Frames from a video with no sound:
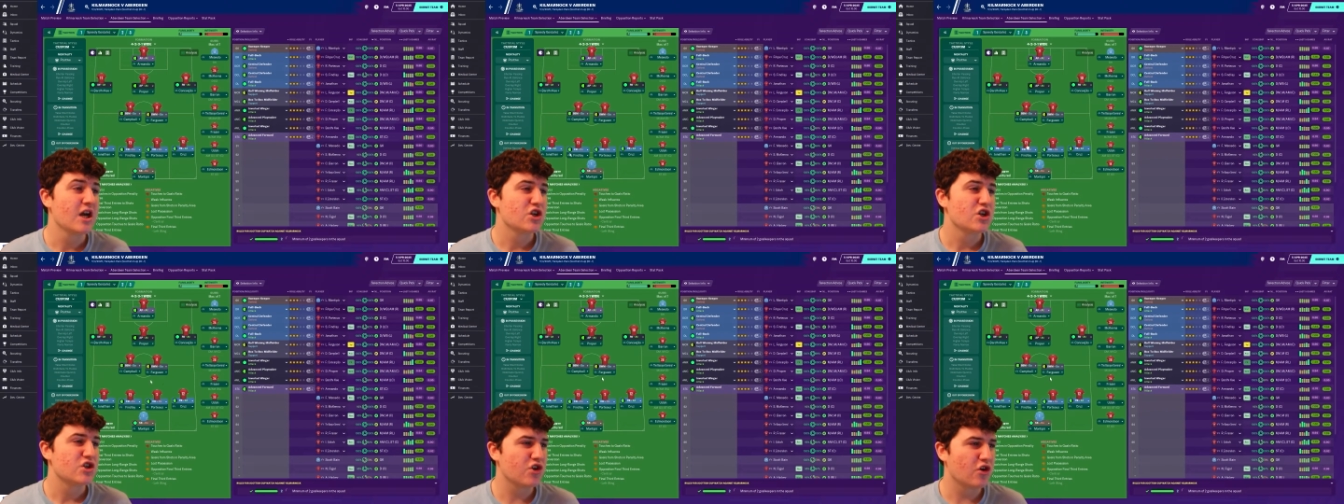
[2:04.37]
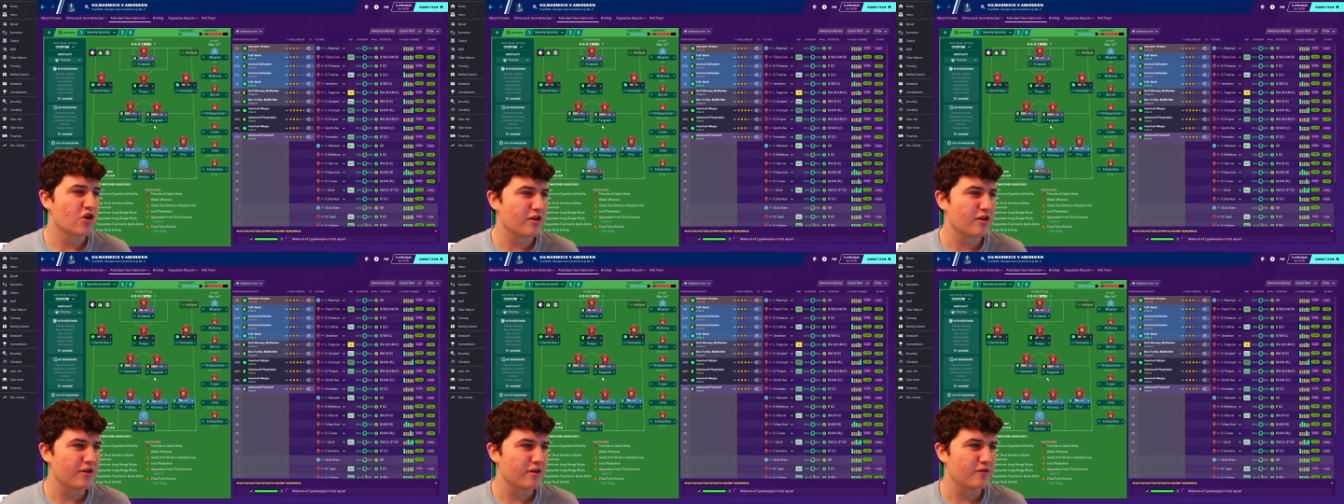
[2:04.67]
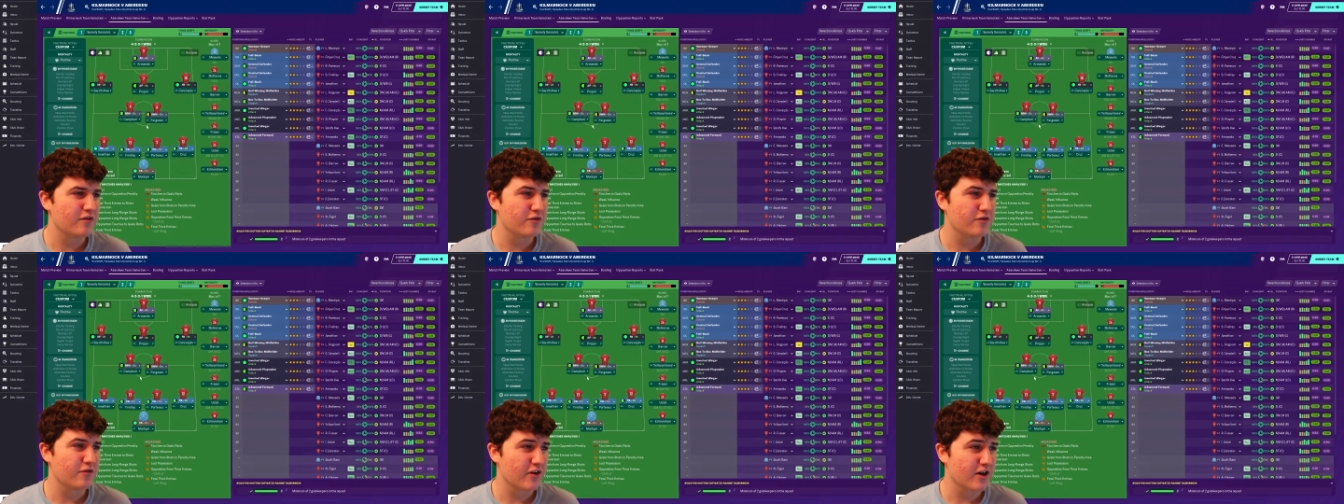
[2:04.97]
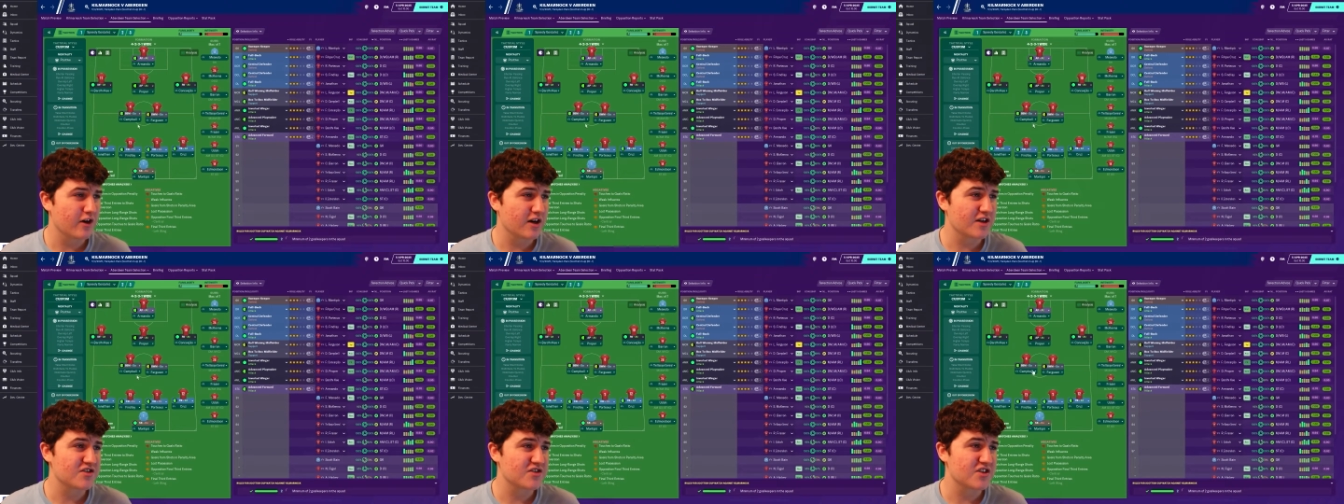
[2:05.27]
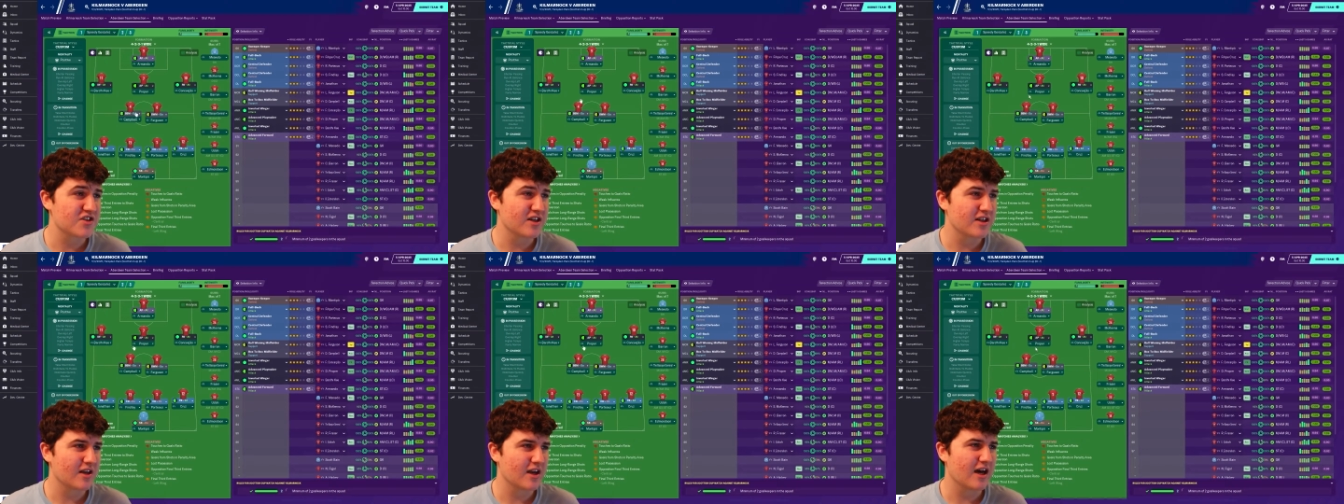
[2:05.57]
Jonathan,
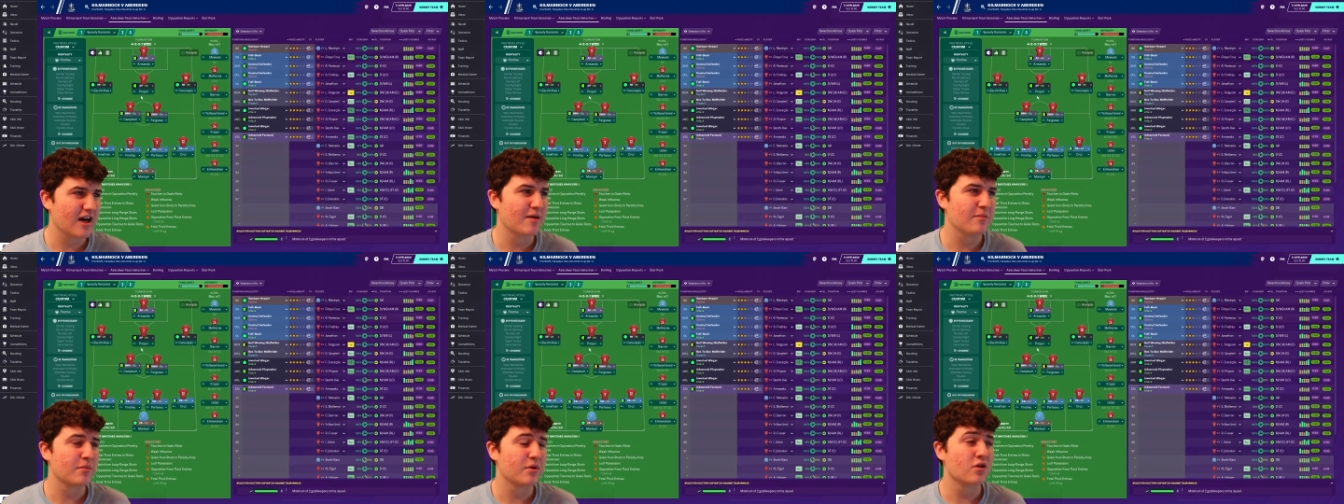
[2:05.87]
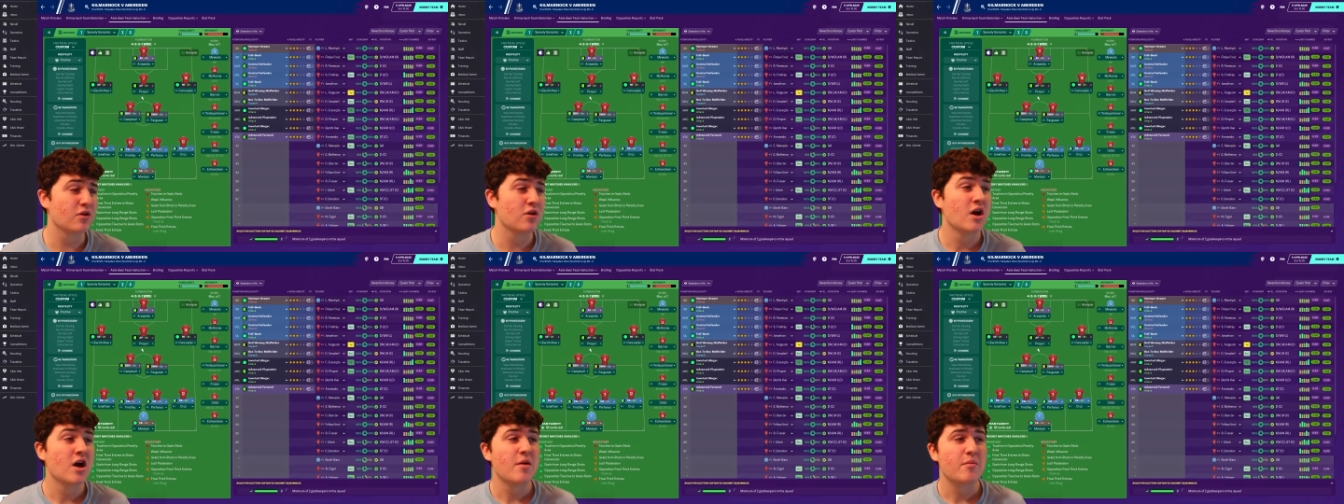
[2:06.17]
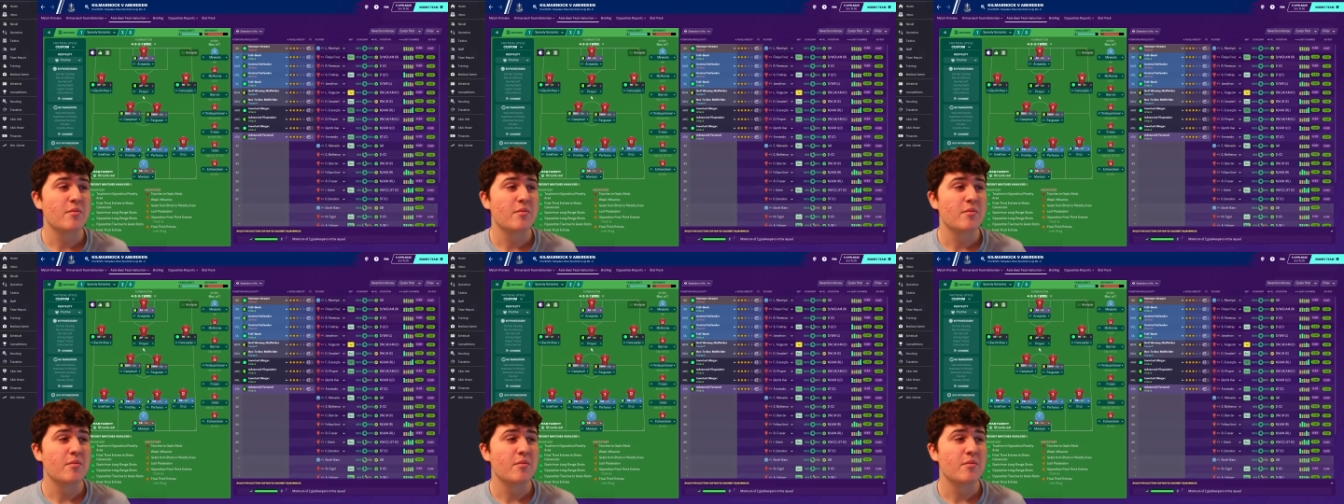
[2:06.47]
Ferguson, Campbell,